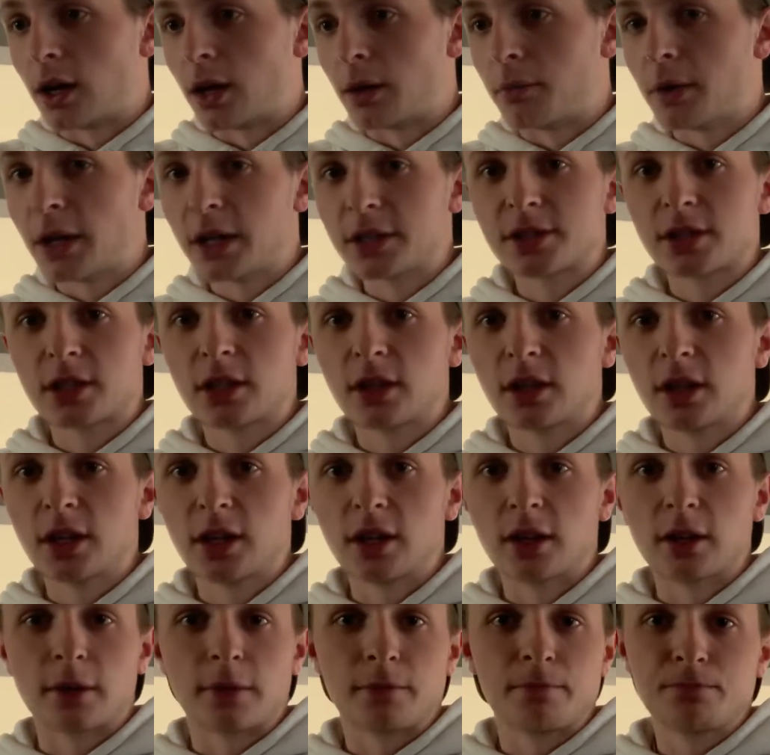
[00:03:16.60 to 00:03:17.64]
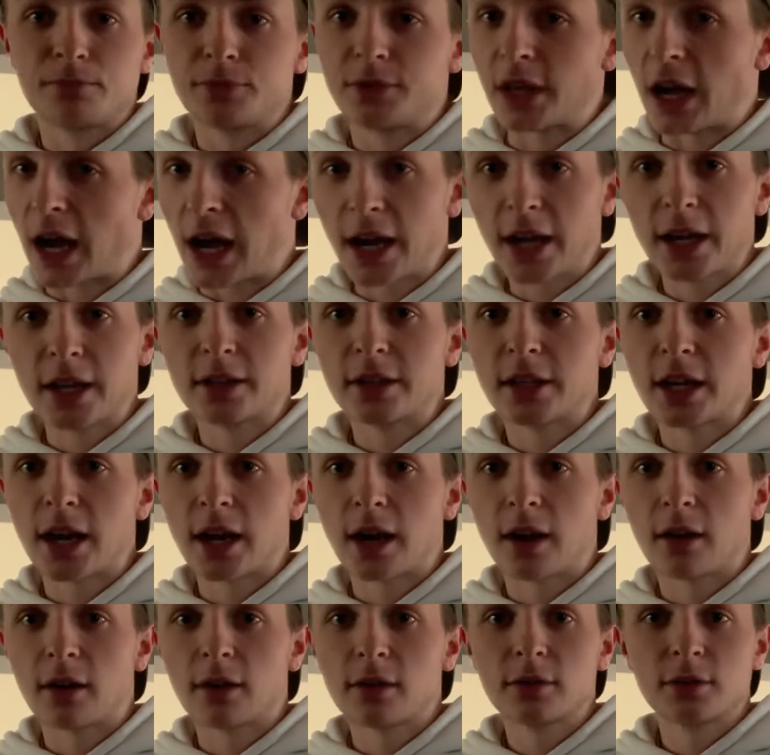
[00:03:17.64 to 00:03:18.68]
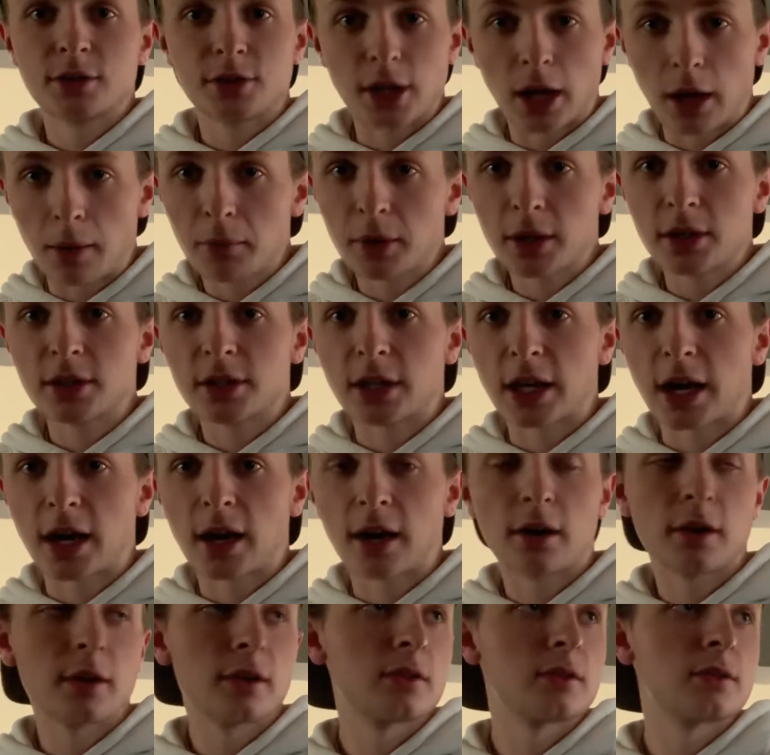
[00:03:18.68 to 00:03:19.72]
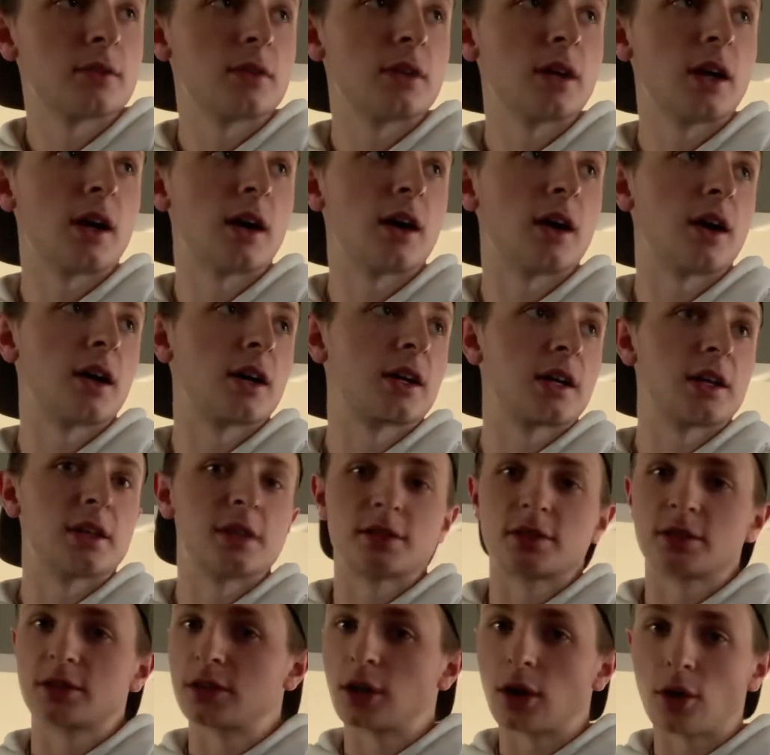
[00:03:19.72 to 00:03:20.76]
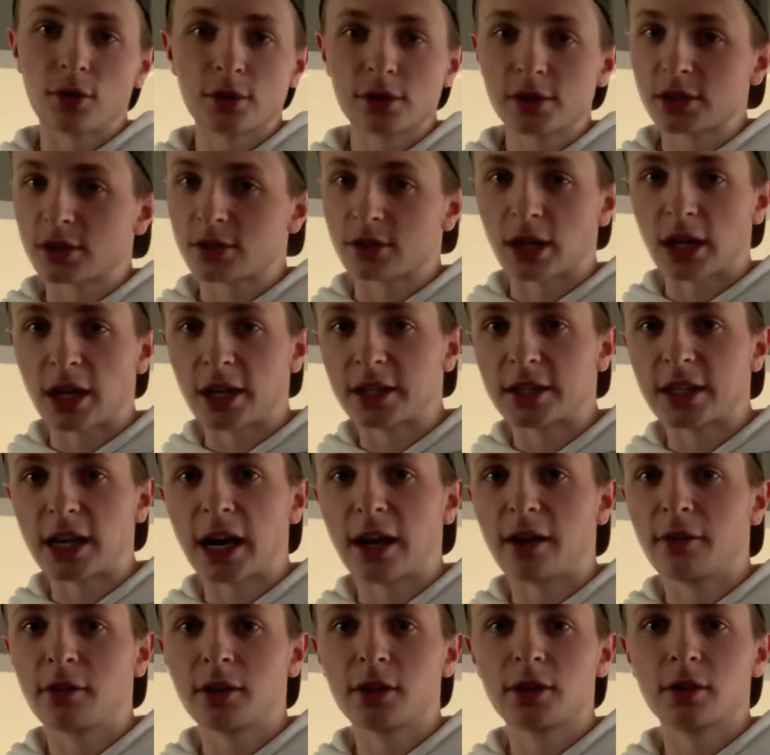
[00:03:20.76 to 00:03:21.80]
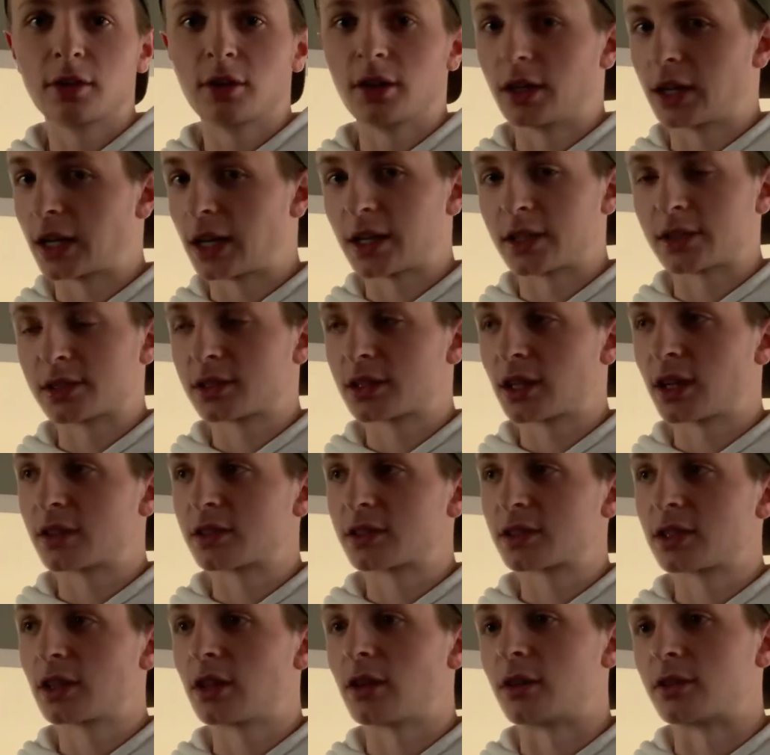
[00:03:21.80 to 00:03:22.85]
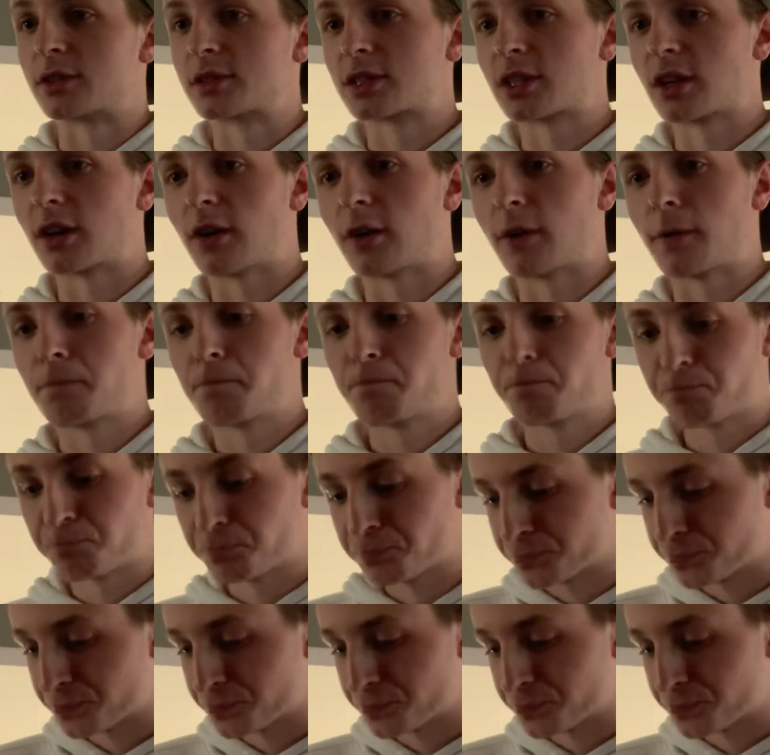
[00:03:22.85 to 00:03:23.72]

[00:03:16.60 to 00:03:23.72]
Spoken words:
basically diet down, dumb it down, because don't just try to dive into it. You got to start slow. So,